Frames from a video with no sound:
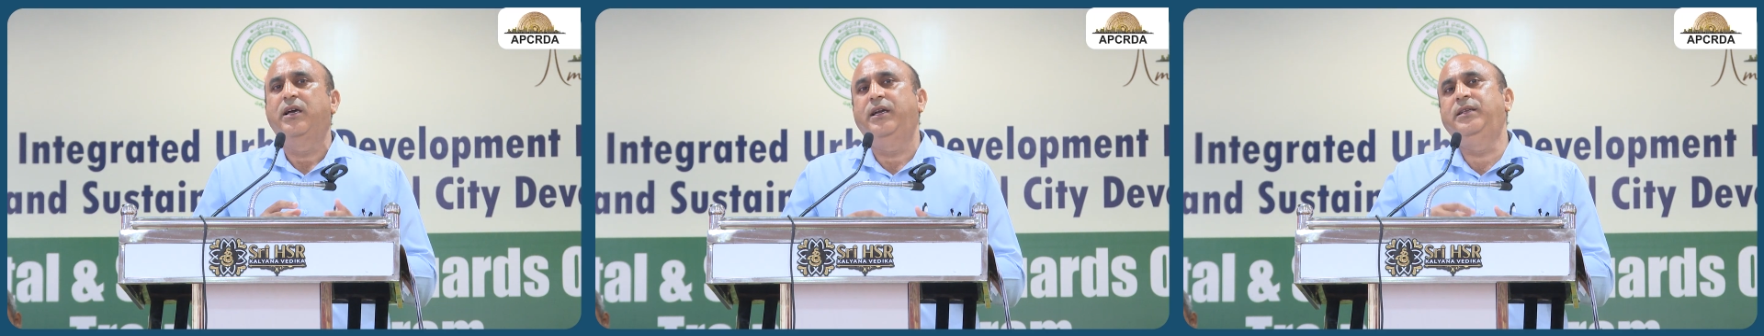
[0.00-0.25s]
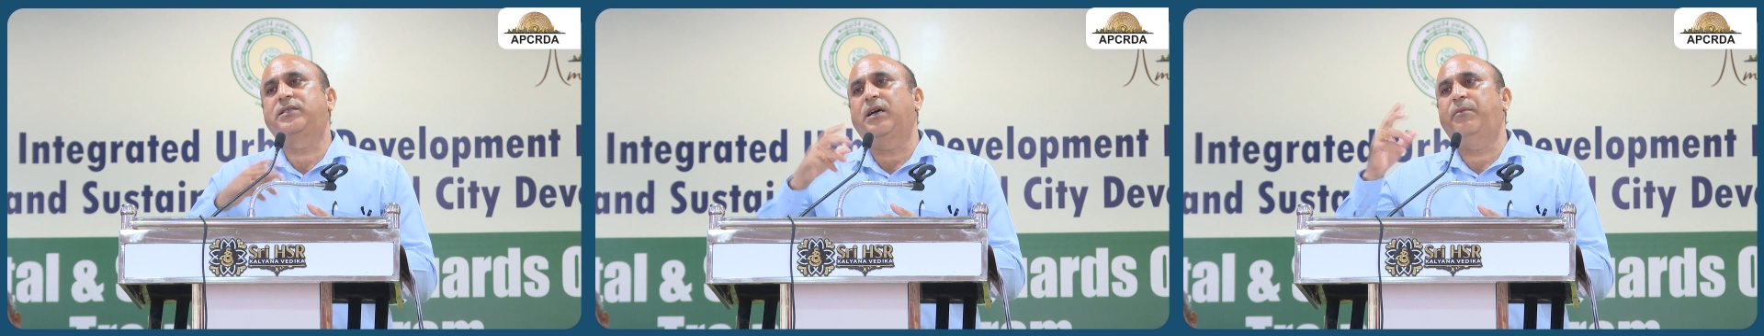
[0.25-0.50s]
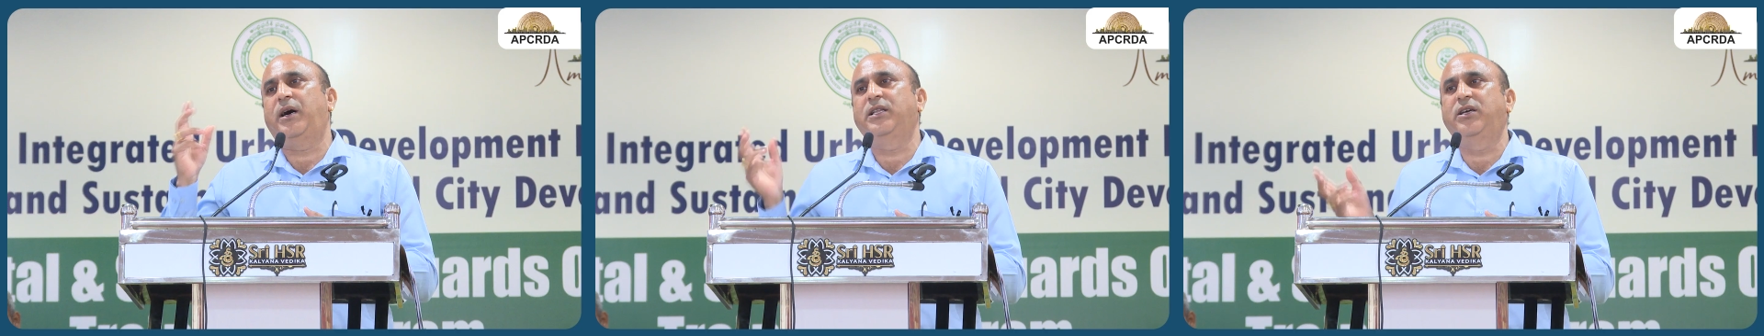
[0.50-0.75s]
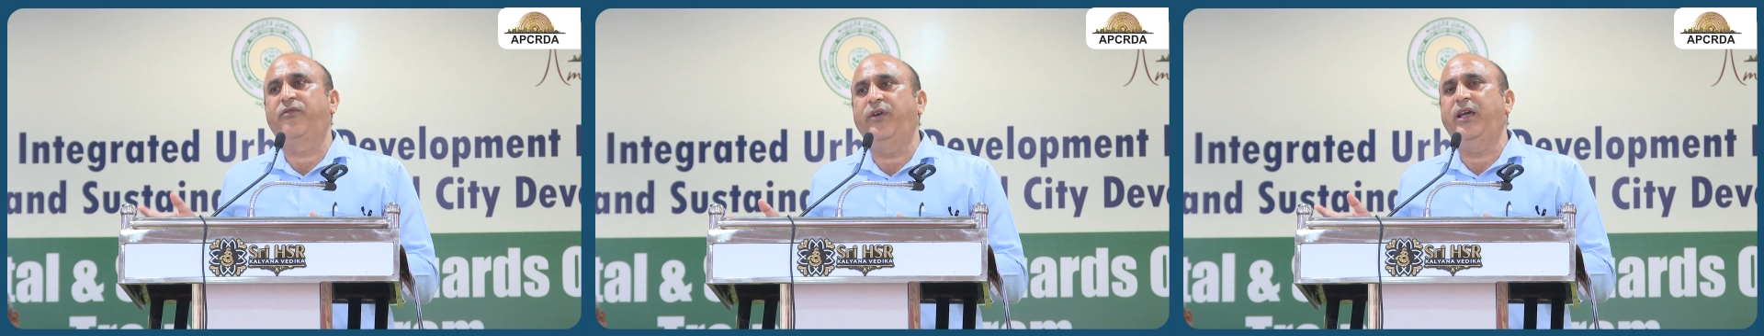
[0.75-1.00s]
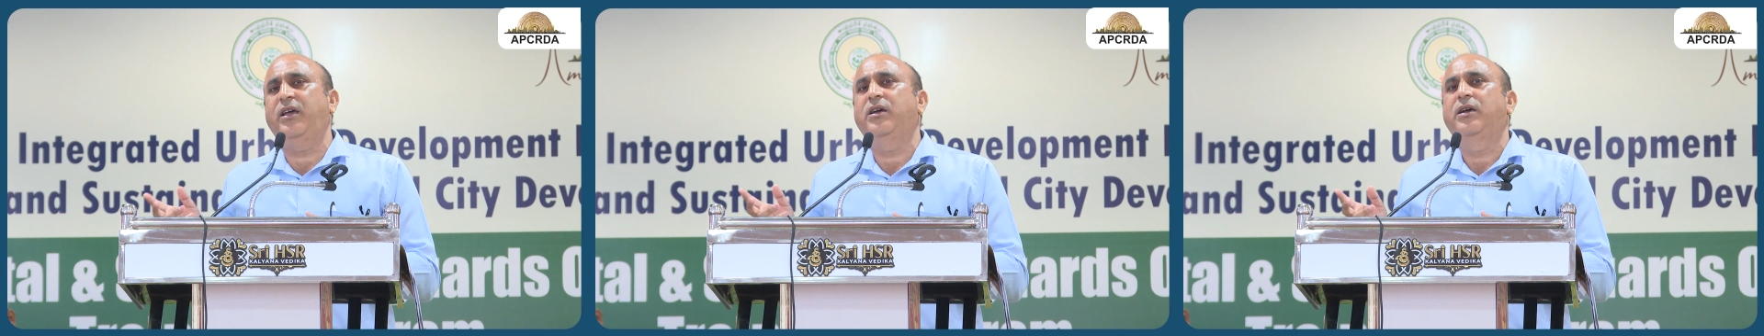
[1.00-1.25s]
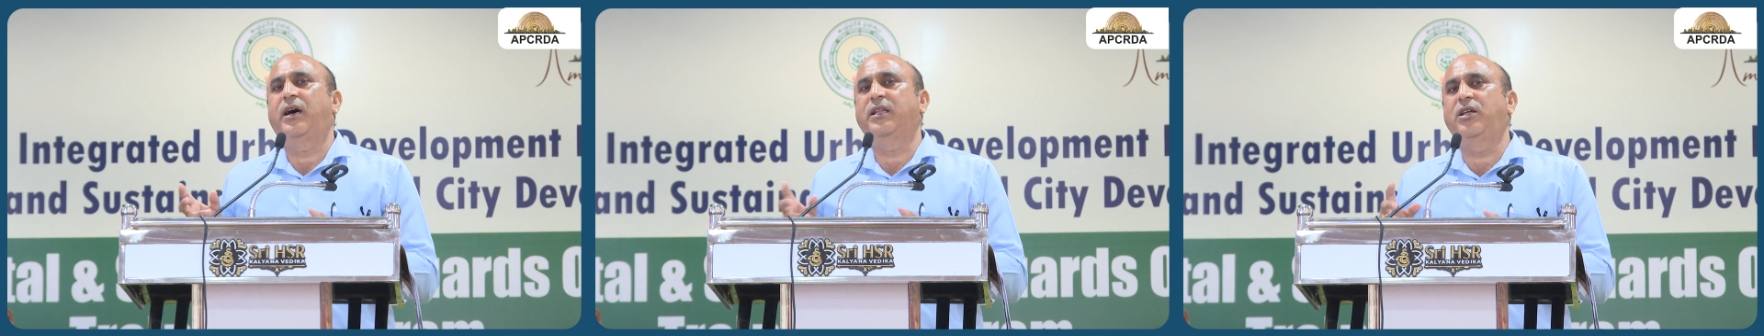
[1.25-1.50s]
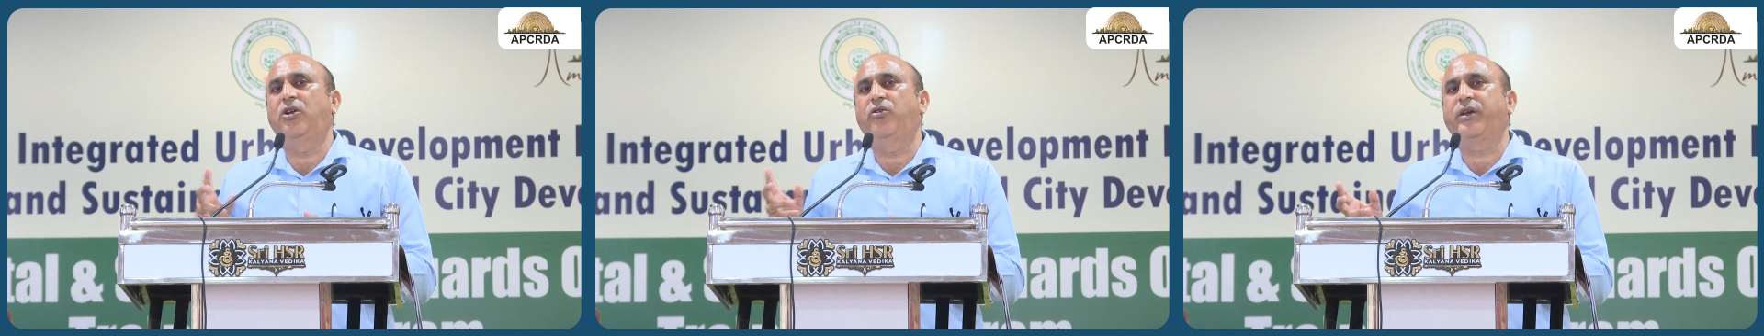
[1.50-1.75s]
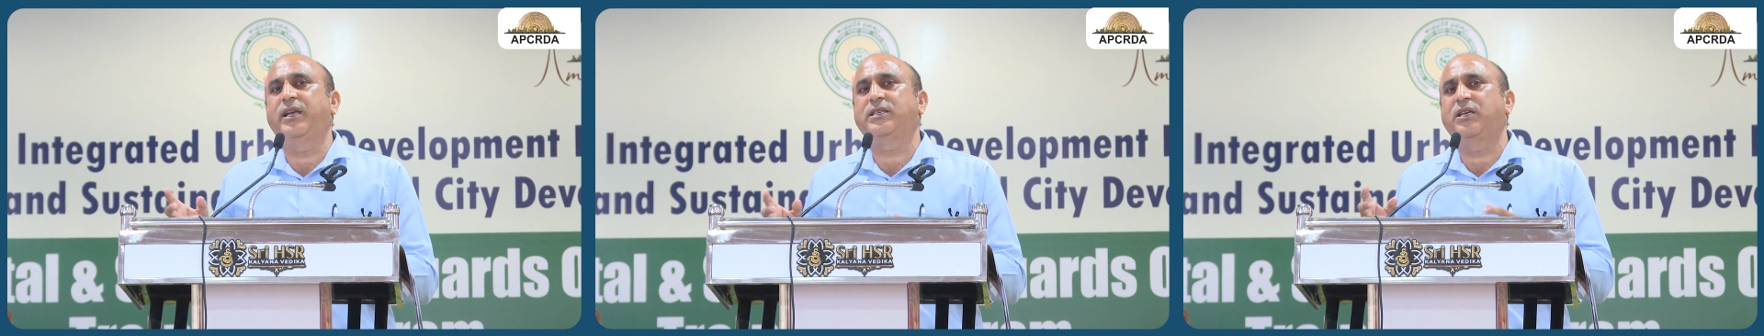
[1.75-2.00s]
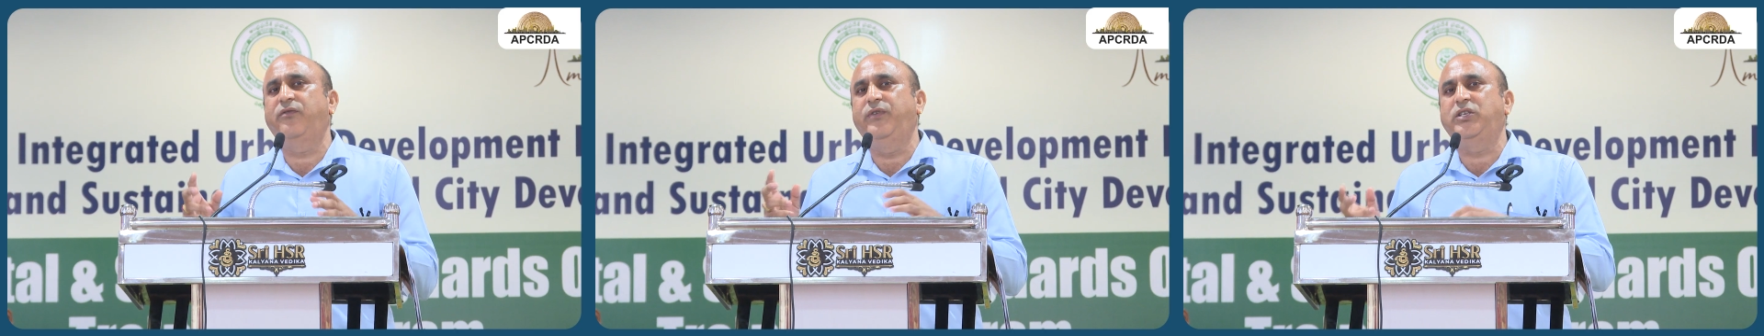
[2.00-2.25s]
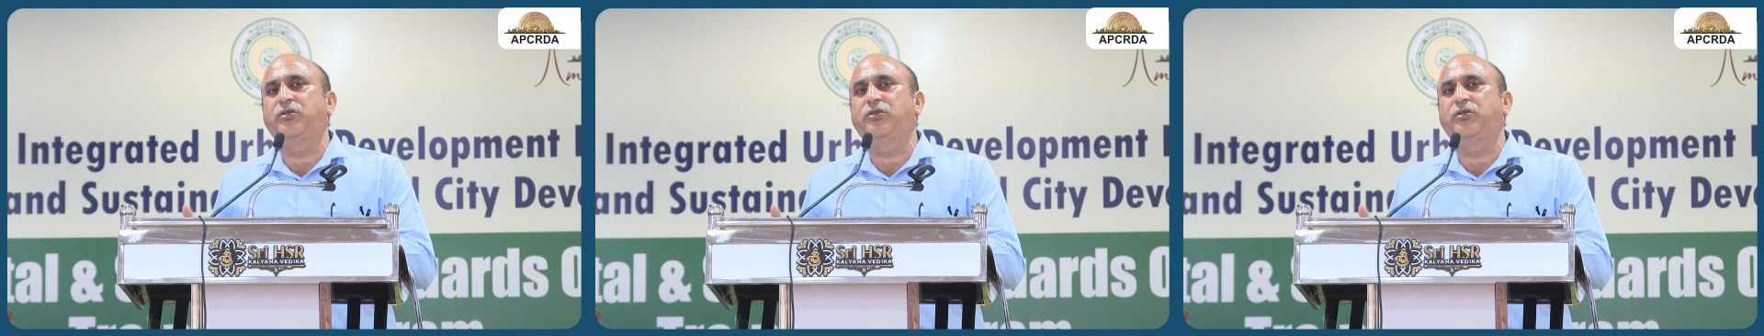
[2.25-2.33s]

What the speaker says: in some other way, other location,